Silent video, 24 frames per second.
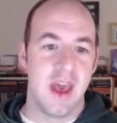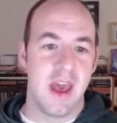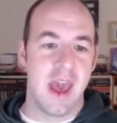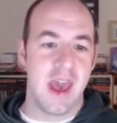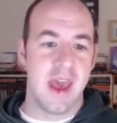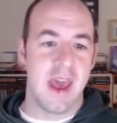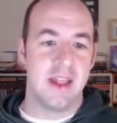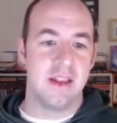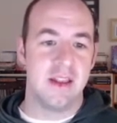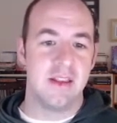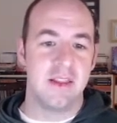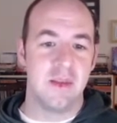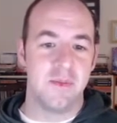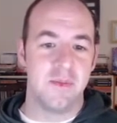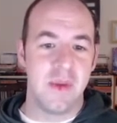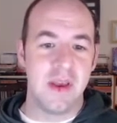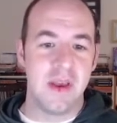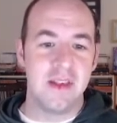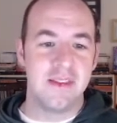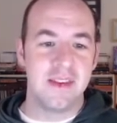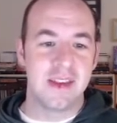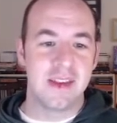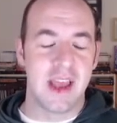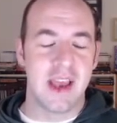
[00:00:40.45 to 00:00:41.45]
And the
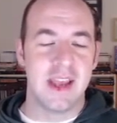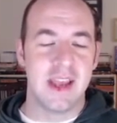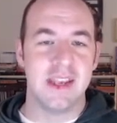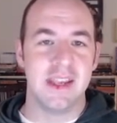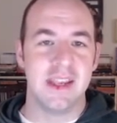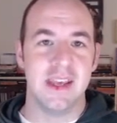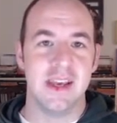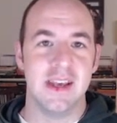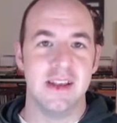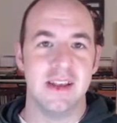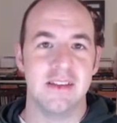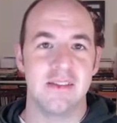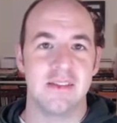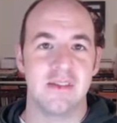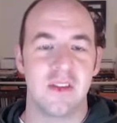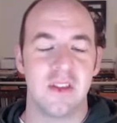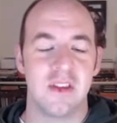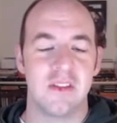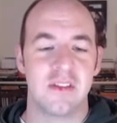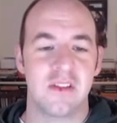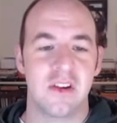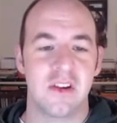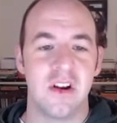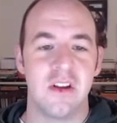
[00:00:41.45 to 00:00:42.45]
basic idea is, so
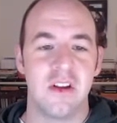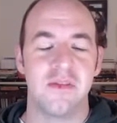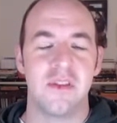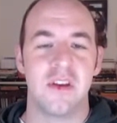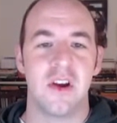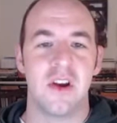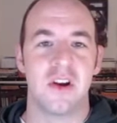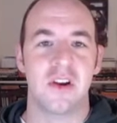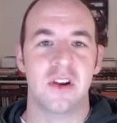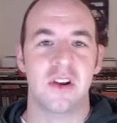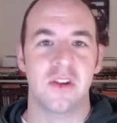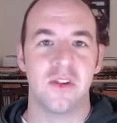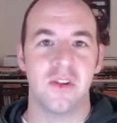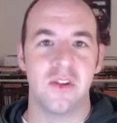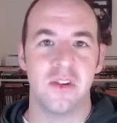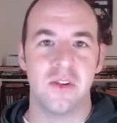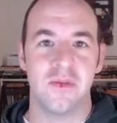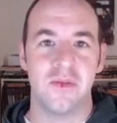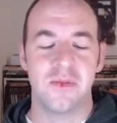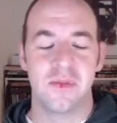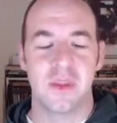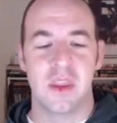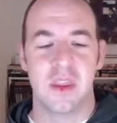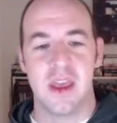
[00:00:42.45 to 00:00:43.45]
they start off the
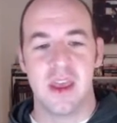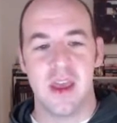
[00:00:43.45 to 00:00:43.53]
article,